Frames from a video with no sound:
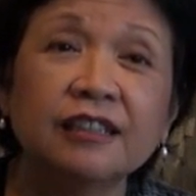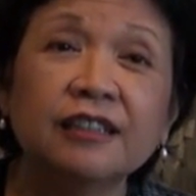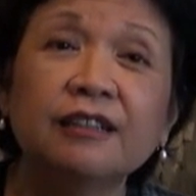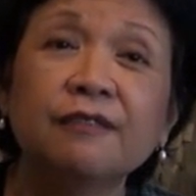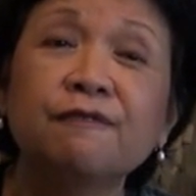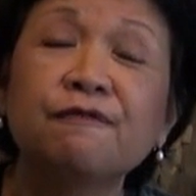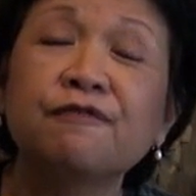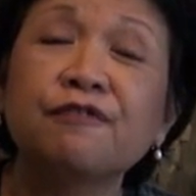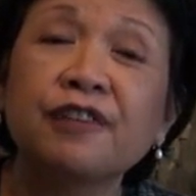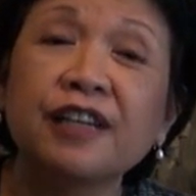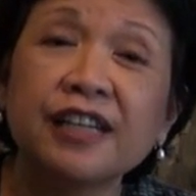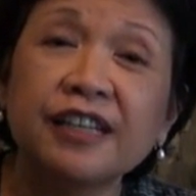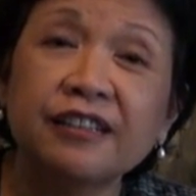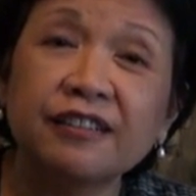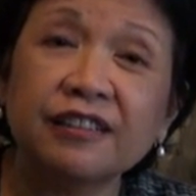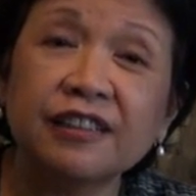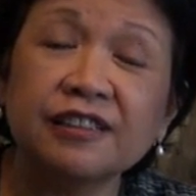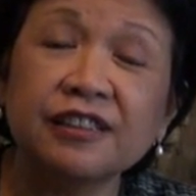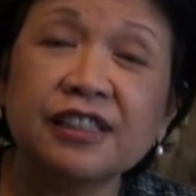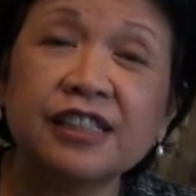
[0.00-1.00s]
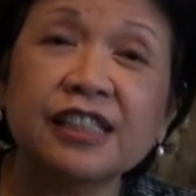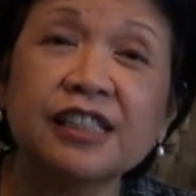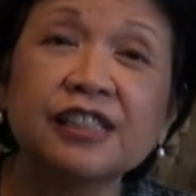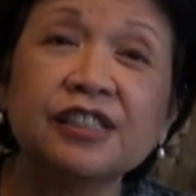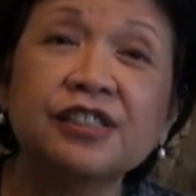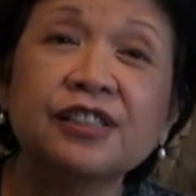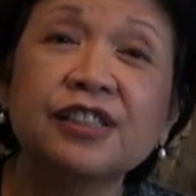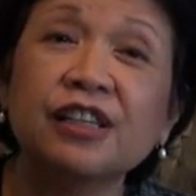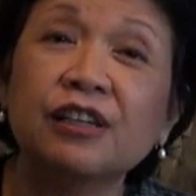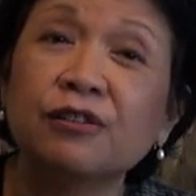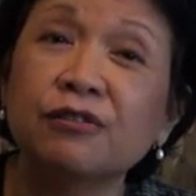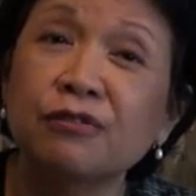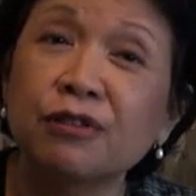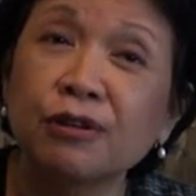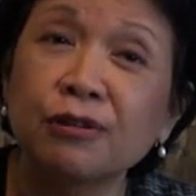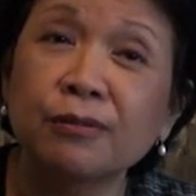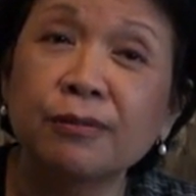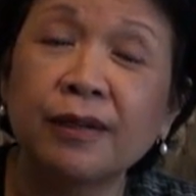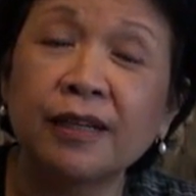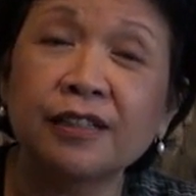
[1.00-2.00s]
The fragrances, the
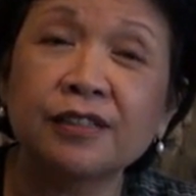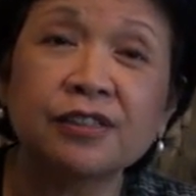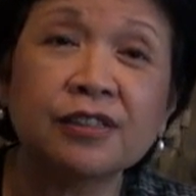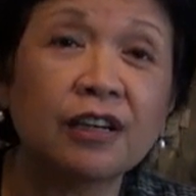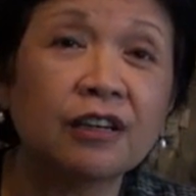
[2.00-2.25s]
aromas